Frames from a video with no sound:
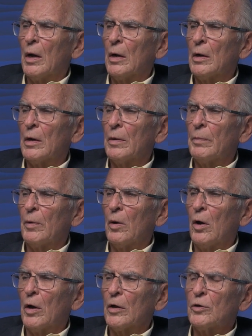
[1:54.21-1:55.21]

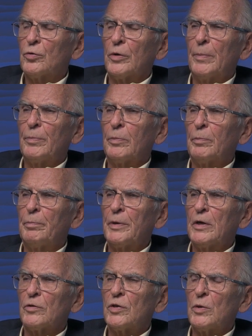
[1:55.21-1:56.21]
on a trip
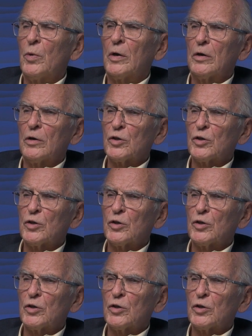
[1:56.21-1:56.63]
because he wanted